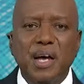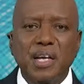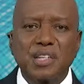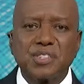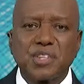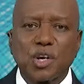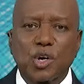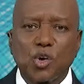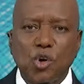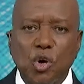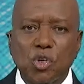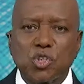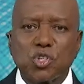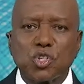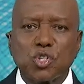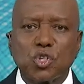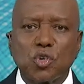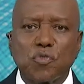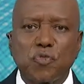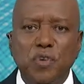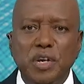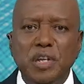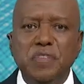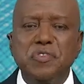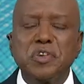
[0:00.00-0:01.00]
as the
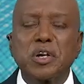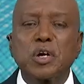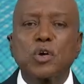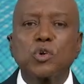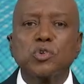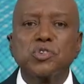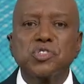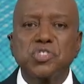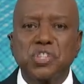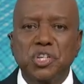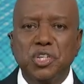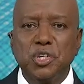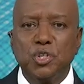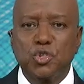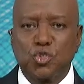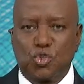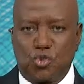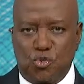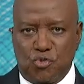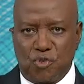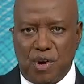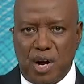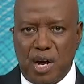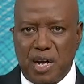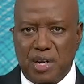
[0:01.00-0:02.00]
cost of living
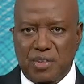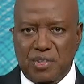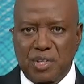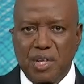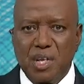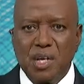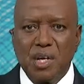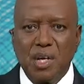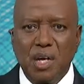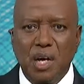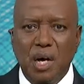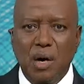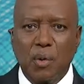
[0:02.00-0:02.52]
continues to rise